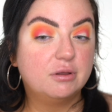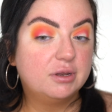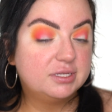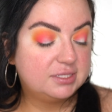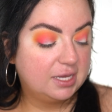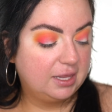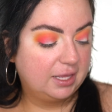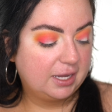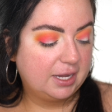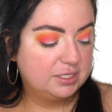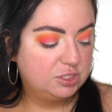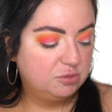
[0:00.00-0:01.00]
notice that like
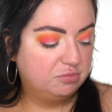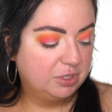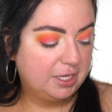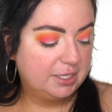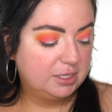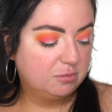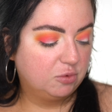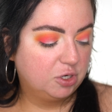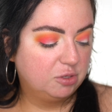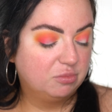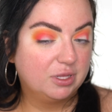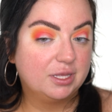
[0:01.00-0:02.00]
as you blend, the more
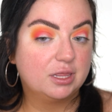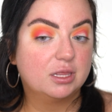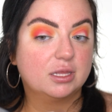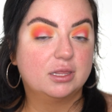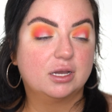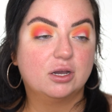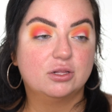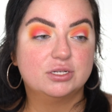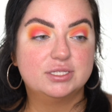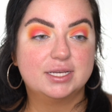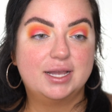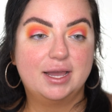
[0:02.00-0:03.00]
you blend, the
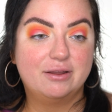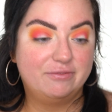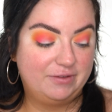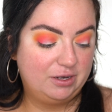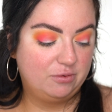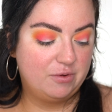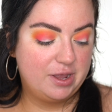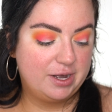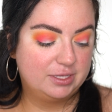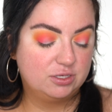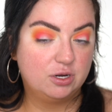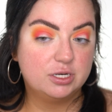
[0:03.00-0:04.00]
colors like kind of fade away,
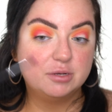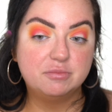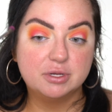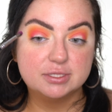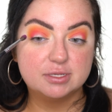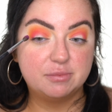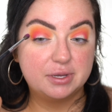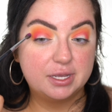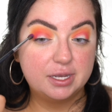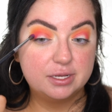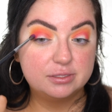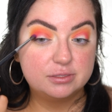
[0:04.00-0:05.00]
and it's hard to build up
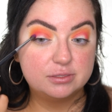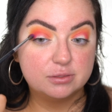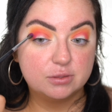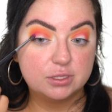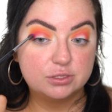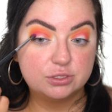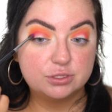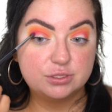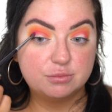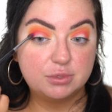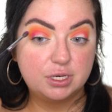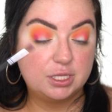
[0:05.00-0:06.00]
again. So that's just
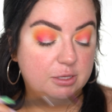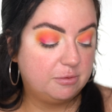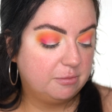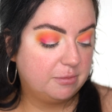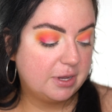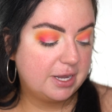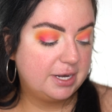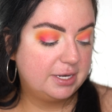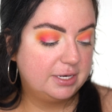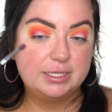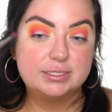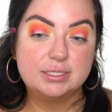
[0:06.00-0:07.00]
something to keep in
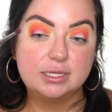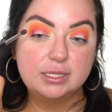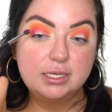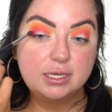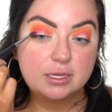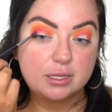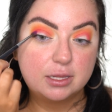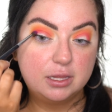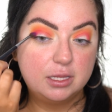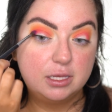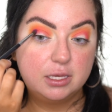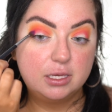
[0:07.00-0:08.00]
mind. It's not like
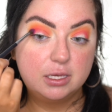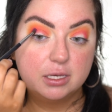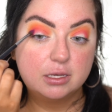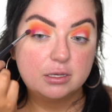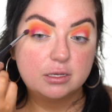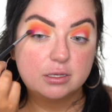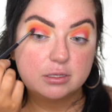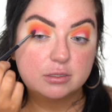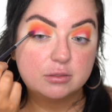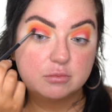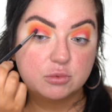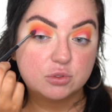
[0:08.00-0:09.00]
the
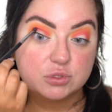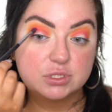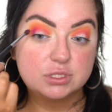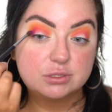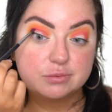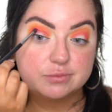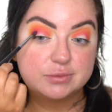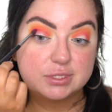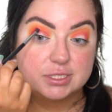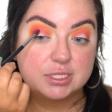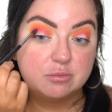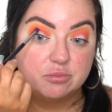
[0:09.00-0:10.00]
most
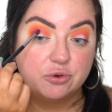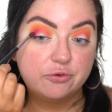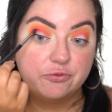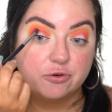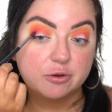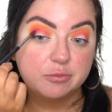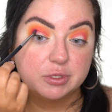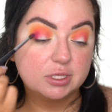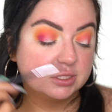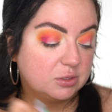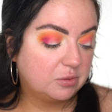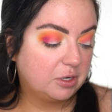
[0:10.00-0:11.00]
simple formula
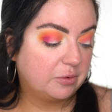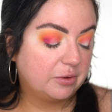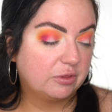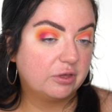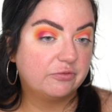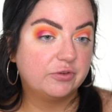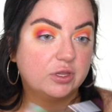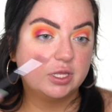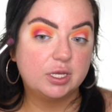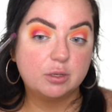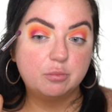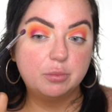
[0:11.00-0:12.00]
to work with, I feel
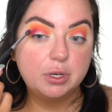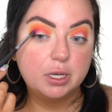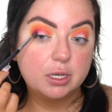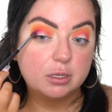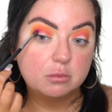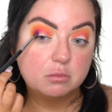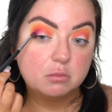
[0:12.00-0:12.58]
like, but